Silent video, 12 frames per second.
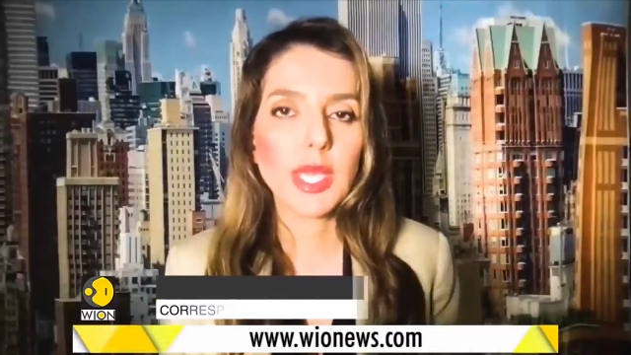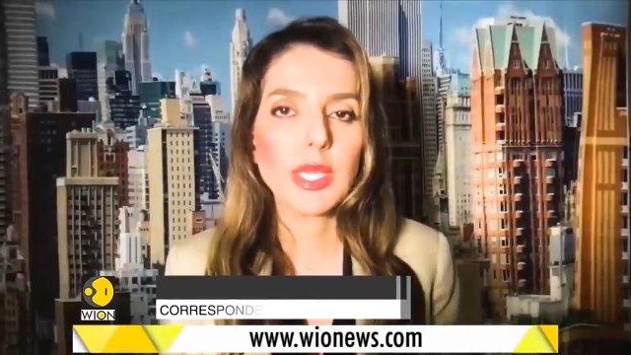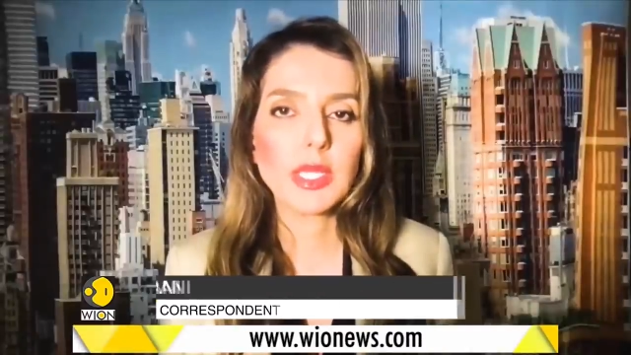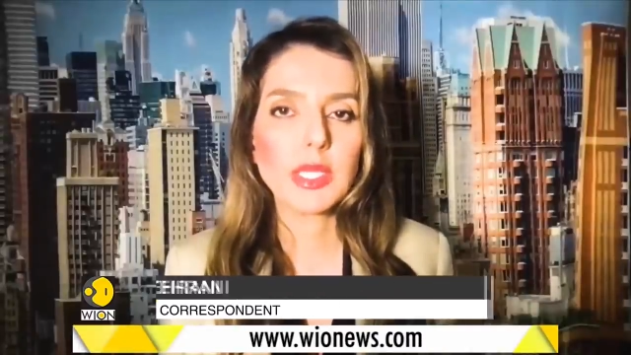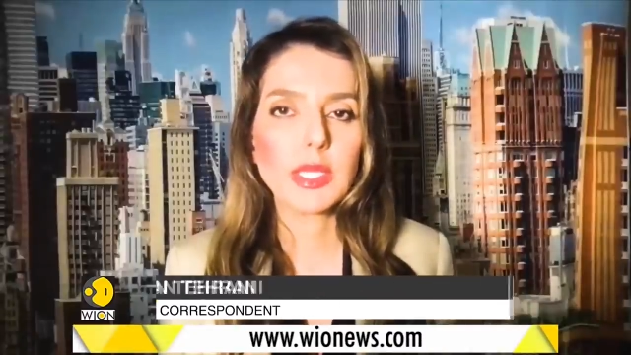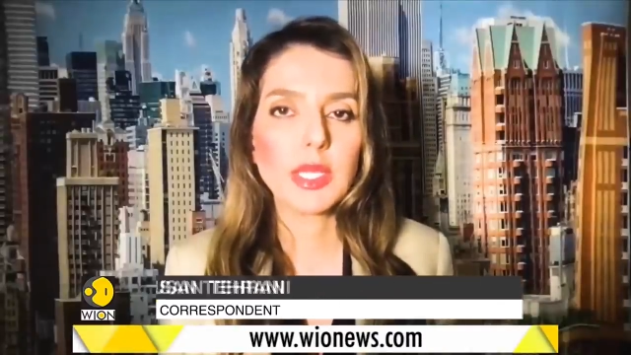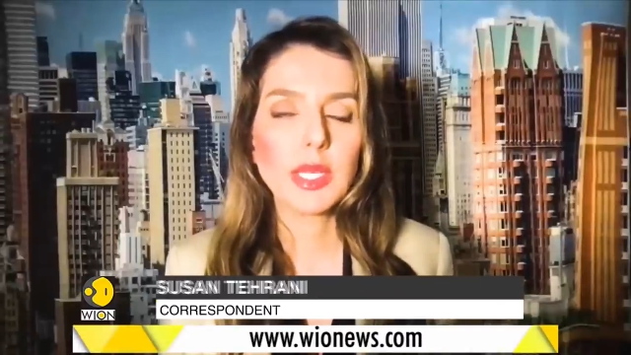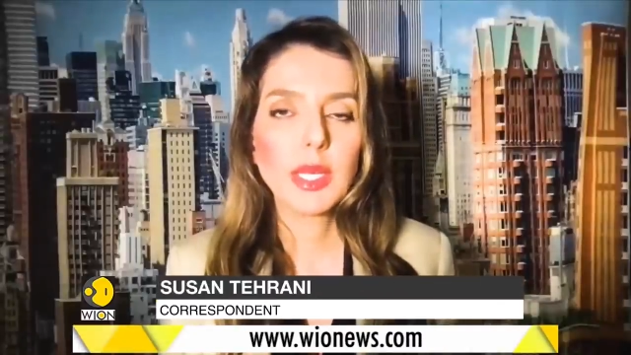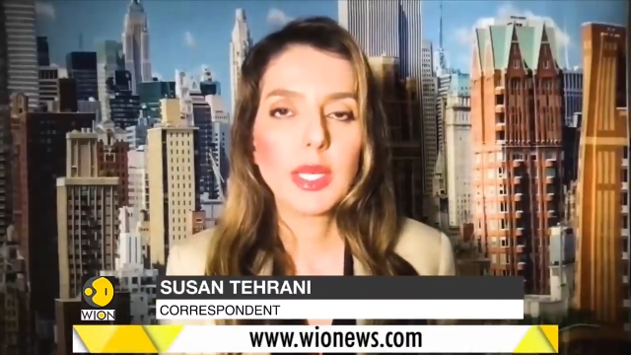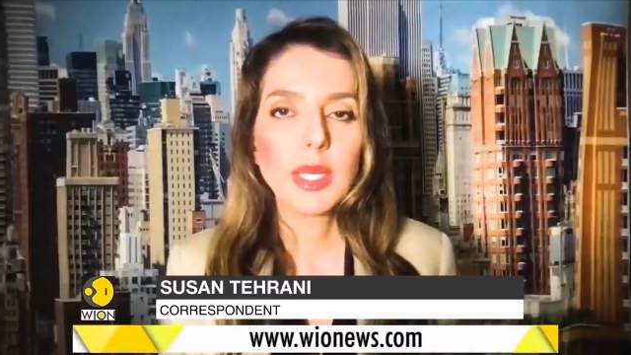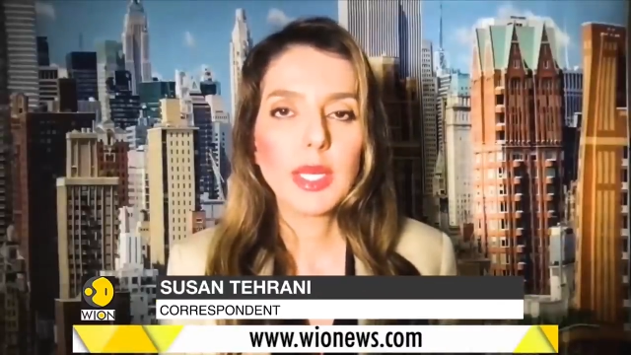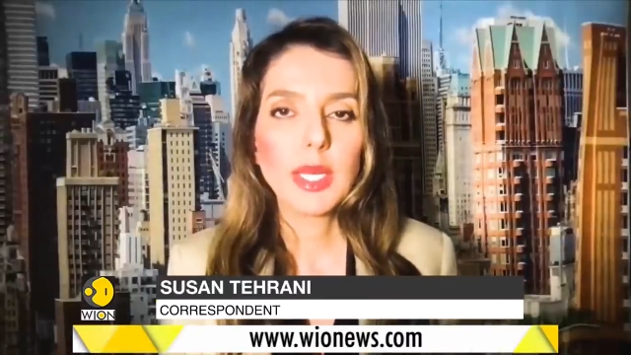
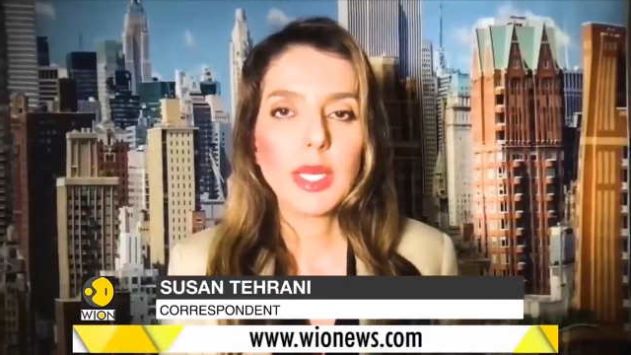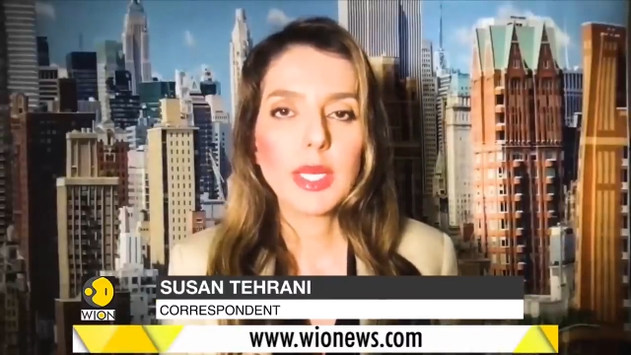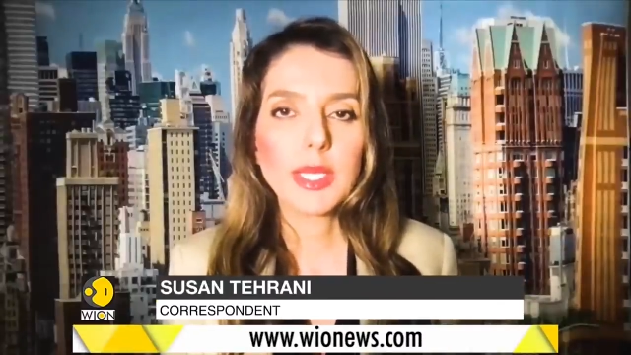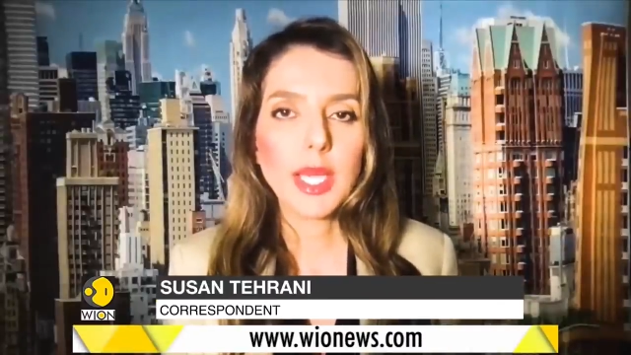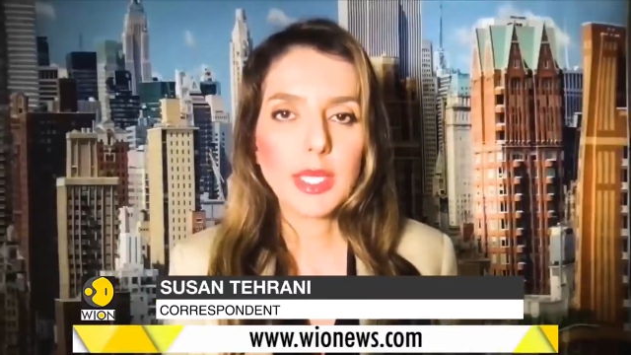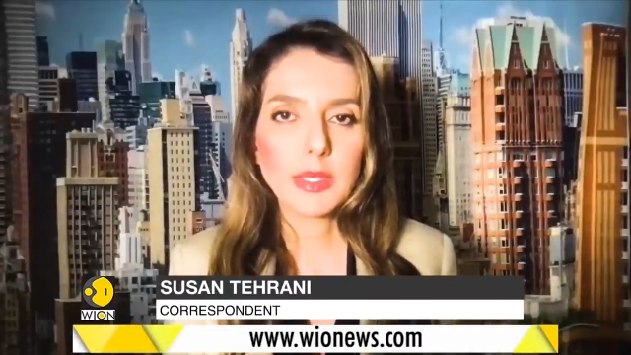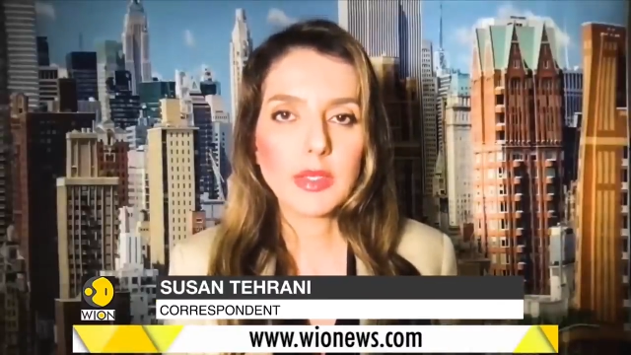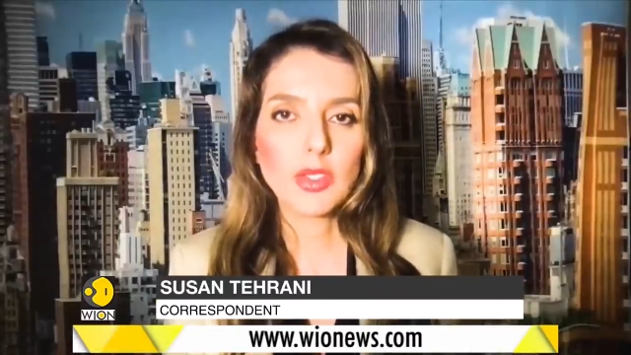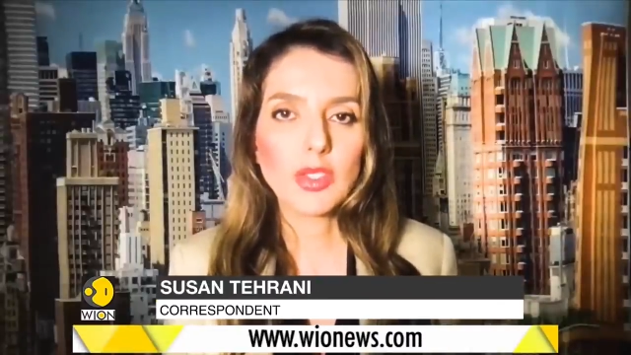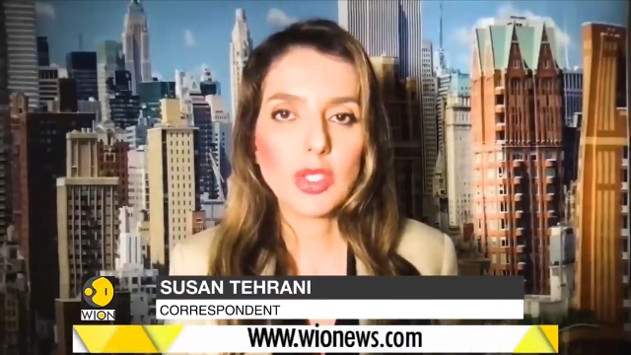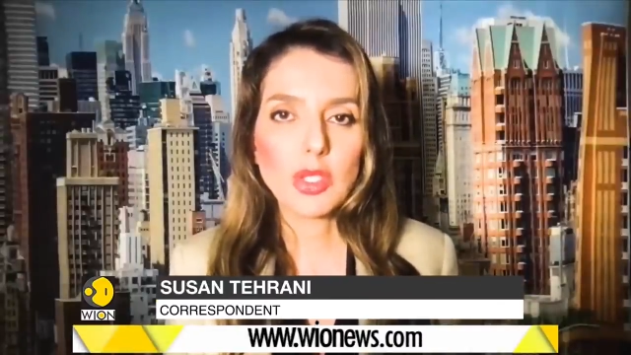taken against